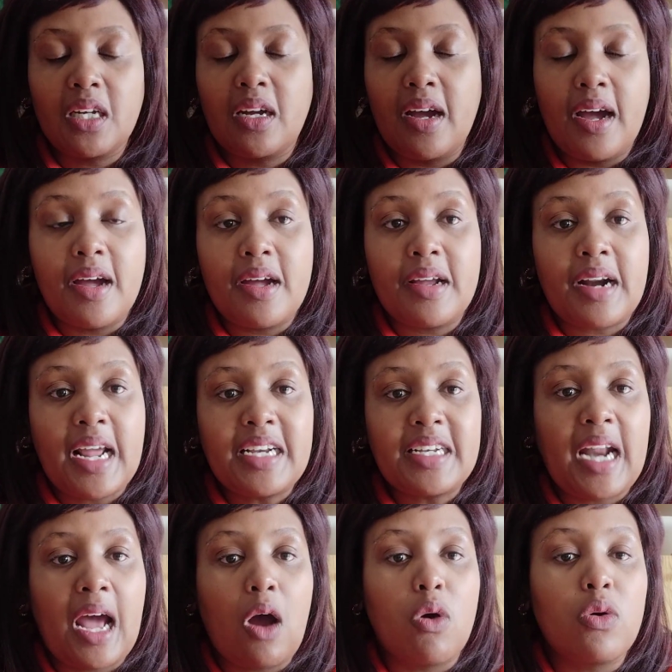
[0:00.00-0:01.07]
right
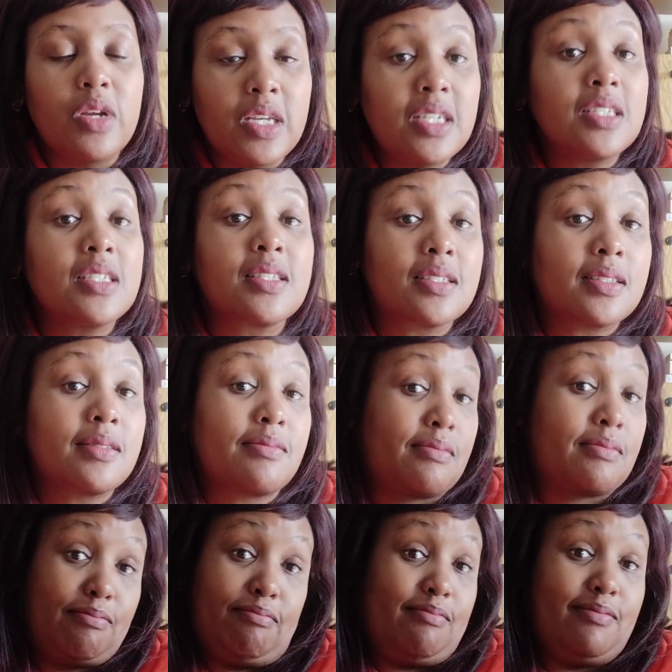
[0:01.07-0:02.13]
now
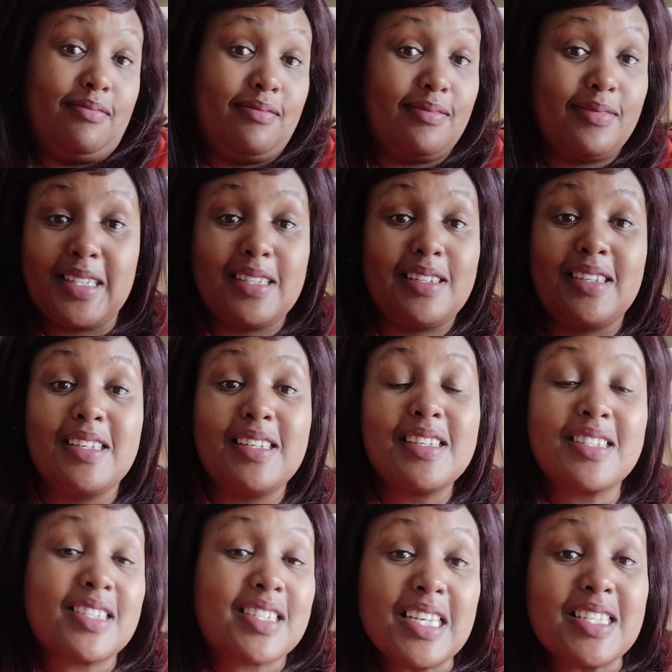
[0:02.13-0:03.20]

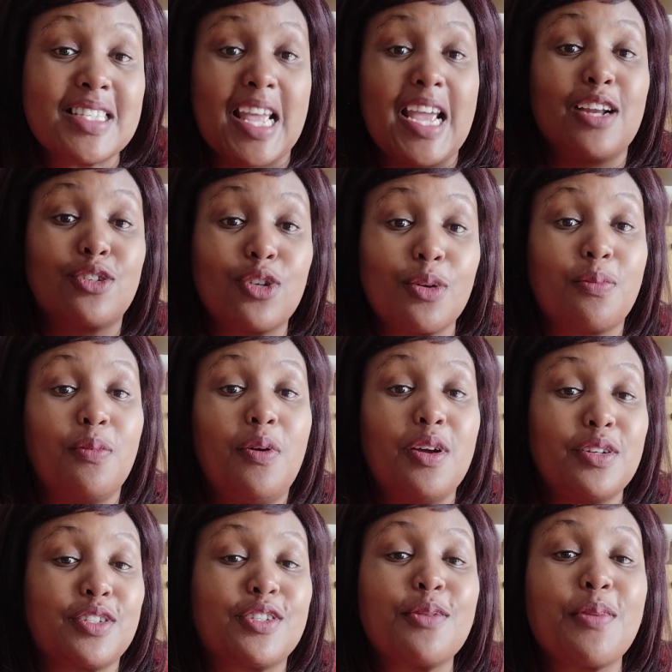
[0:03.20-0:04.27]
it's just there
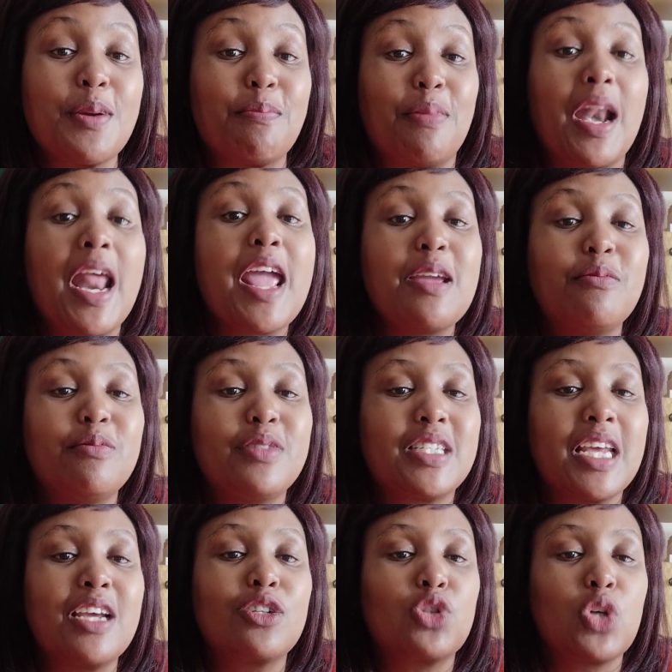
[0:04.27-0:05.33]
to be blamed,
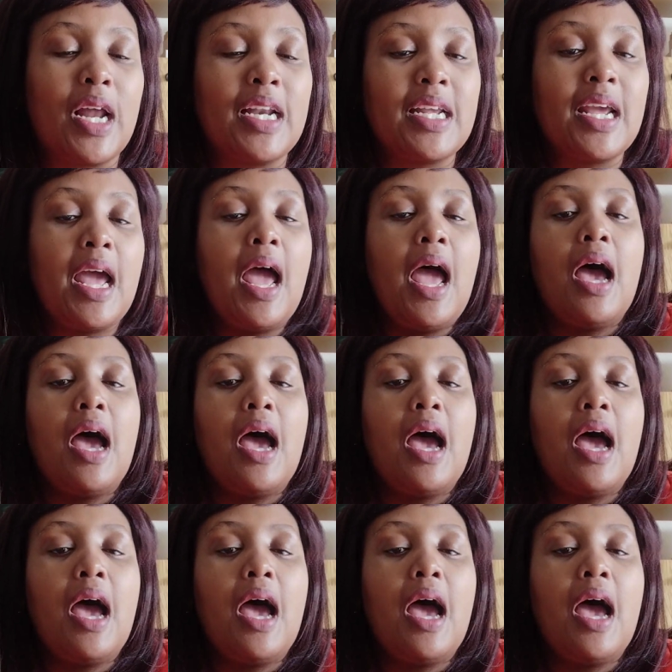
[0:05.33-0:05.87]
actually.